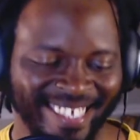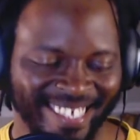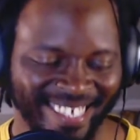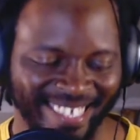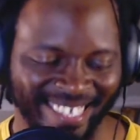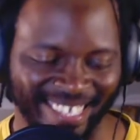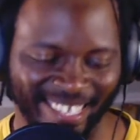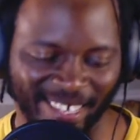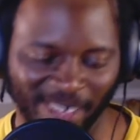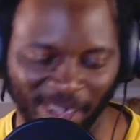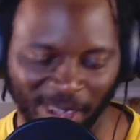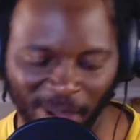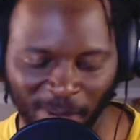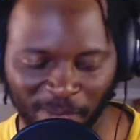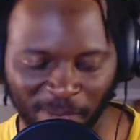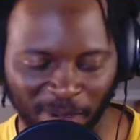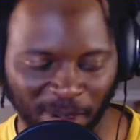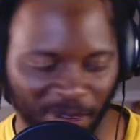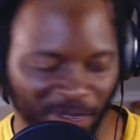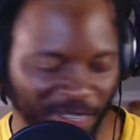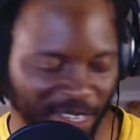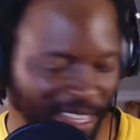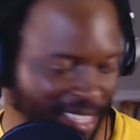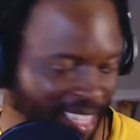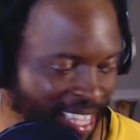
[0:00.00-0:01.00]
You go
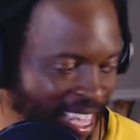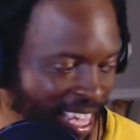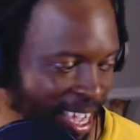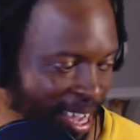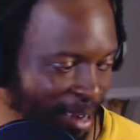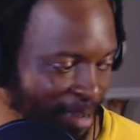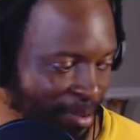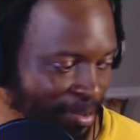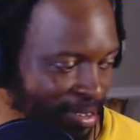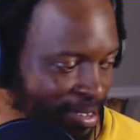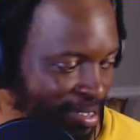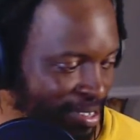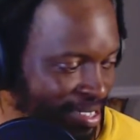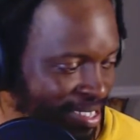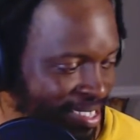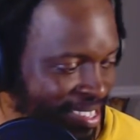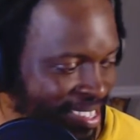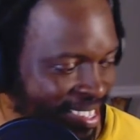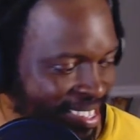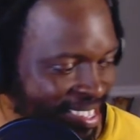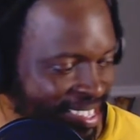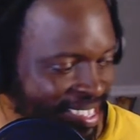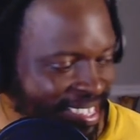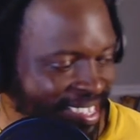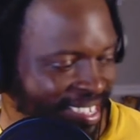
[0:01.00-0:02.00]
moon the camera.
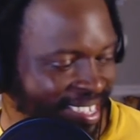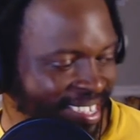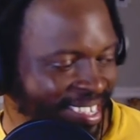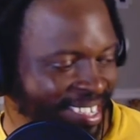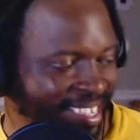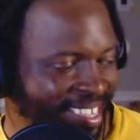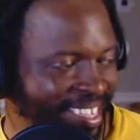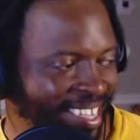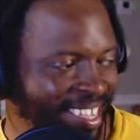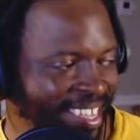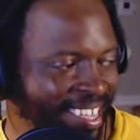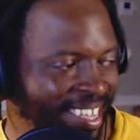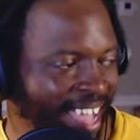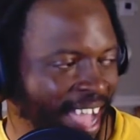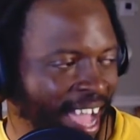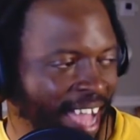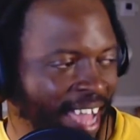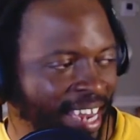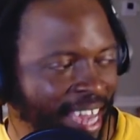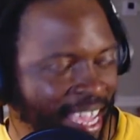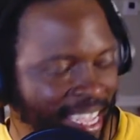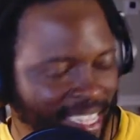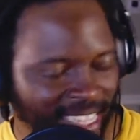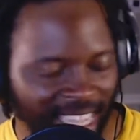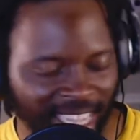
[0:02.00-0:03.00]
I
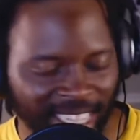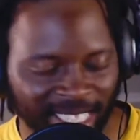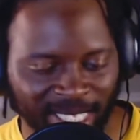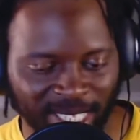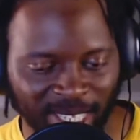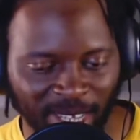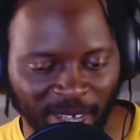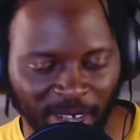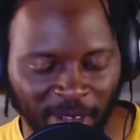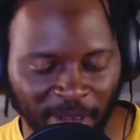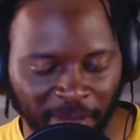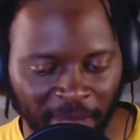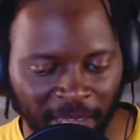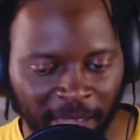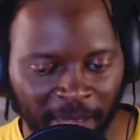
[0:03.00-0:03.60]
like that song, man,